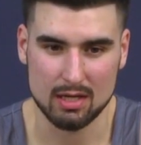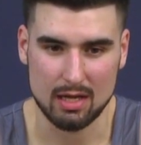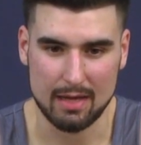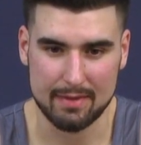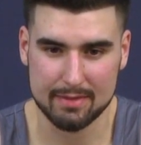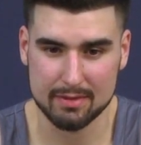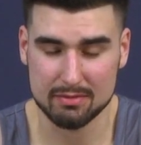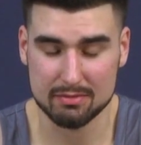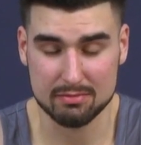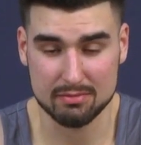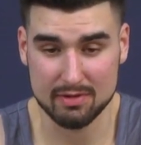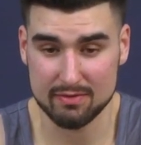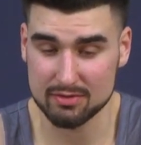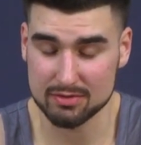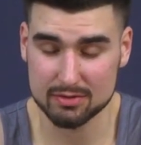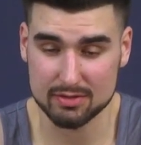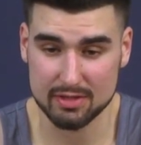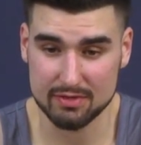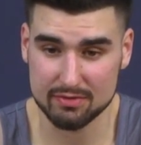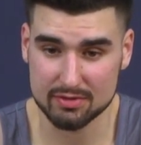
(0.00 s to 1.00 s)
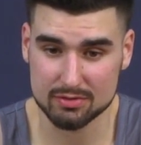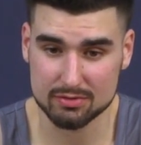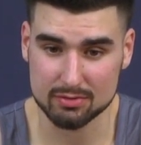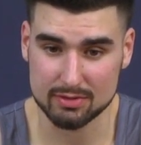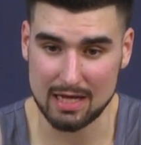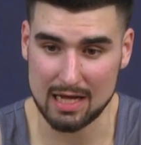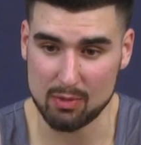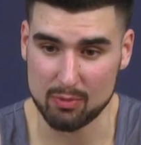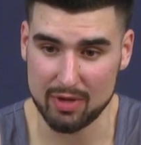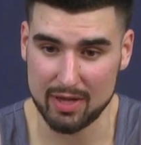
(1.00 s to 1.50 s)
I think even
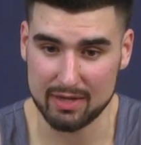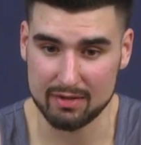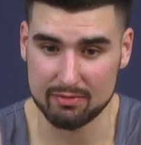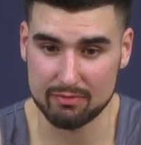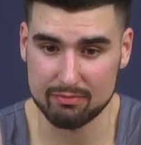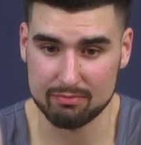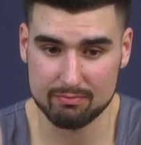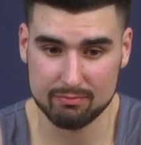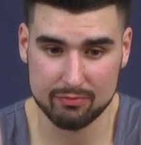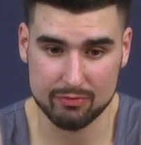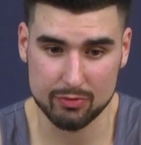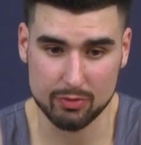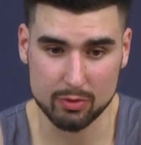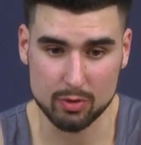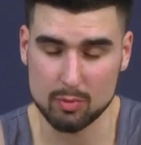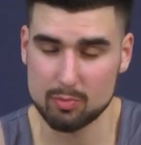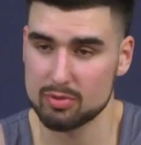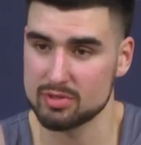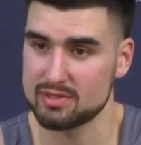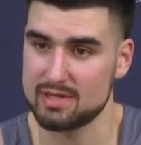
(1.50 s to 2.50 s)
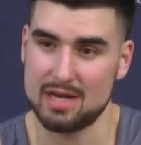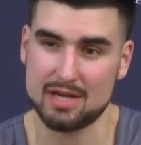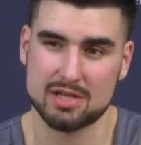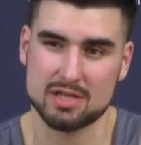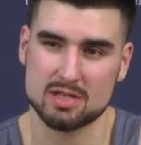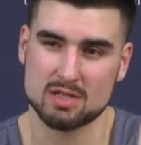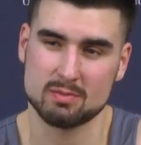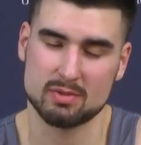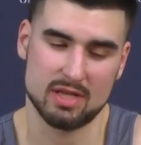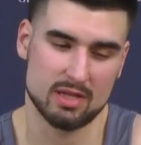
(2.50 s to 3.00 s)
tonight we had a few good
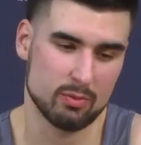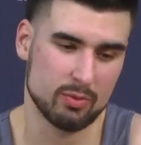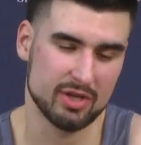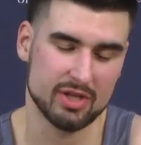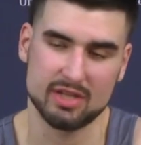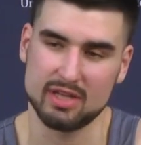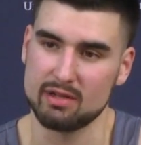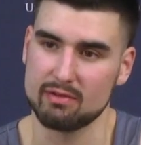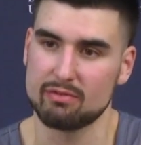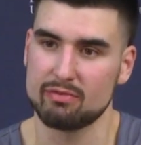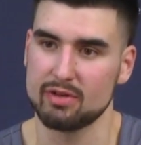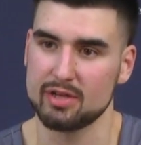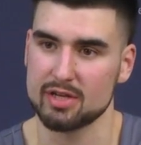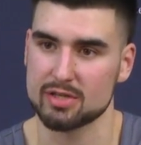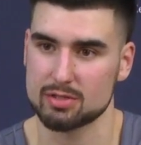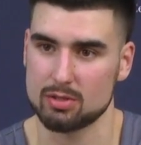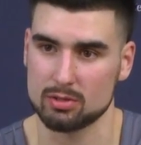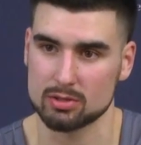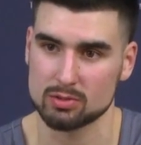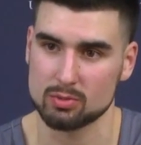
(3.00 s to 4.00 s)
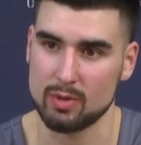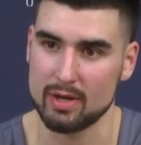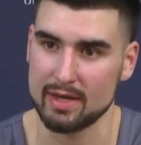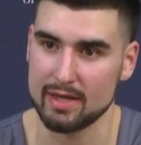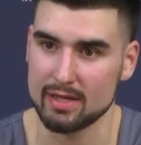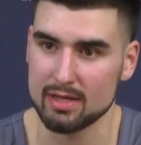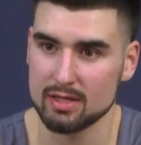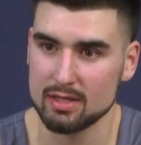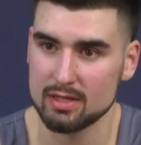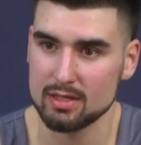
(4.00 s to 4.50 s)
possessions that we didn't finish all the
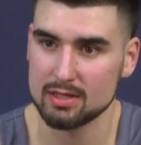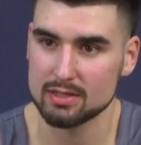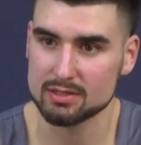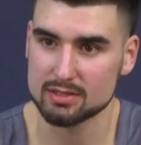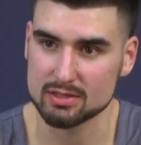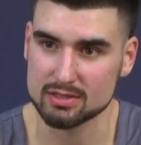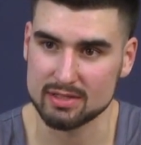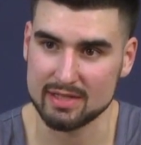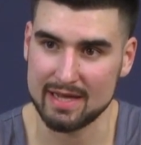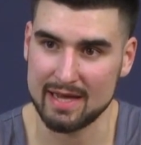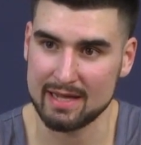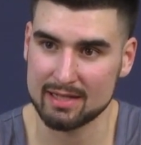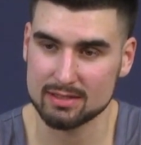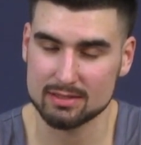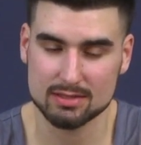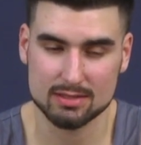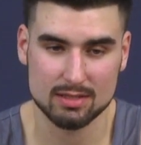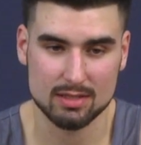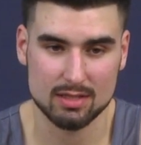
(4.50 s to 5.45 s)
way till the end